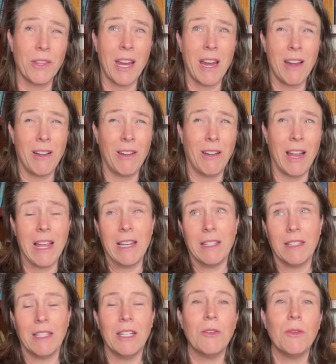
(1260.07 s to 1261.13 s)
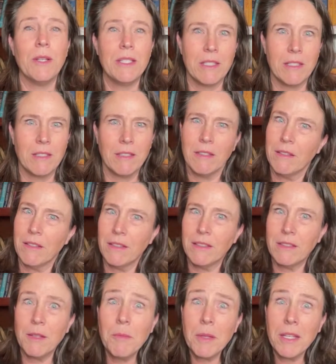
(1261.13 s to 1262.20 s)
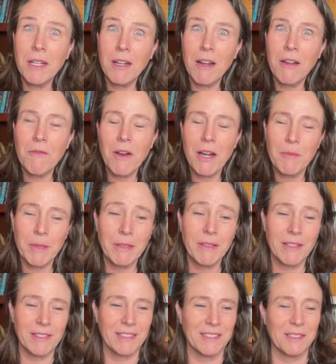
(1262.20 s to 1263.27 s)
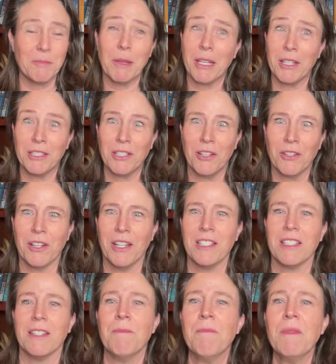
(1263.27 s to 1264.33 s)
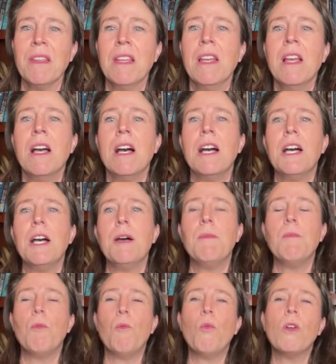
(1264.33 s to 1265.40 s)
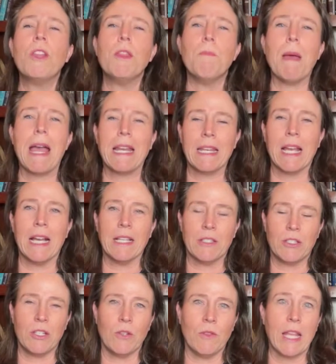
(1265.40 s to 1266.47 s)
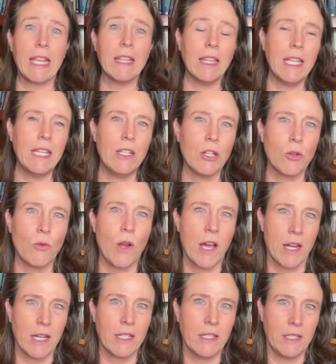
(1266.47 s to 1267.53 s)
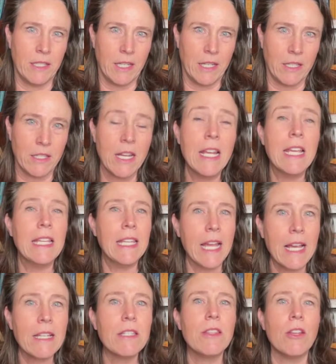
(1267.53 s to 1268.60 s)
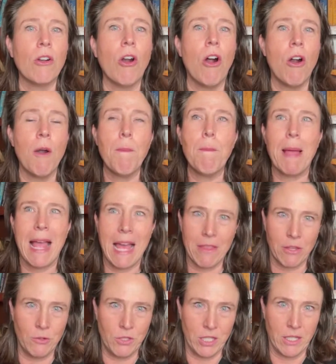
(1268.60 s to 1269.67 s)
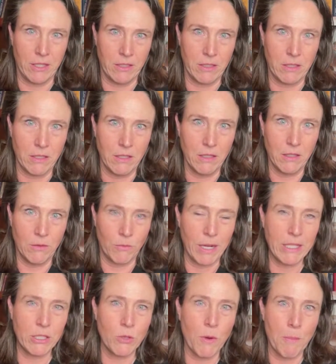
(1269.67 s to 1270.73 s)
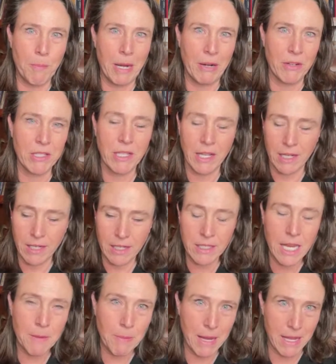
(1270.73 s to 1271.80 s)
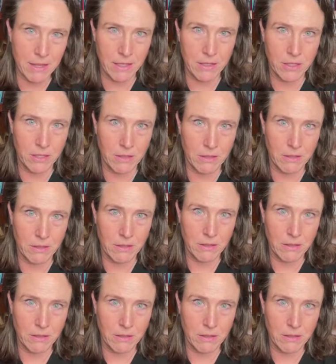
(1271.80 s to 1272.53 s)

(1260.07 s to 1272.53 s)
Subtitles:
the air. It's something in our environment. It's making us all crazy. What do the bad guys do? They can lead to chronic disease. Yes, there are pathogens, right? So a parasite is a pathogen.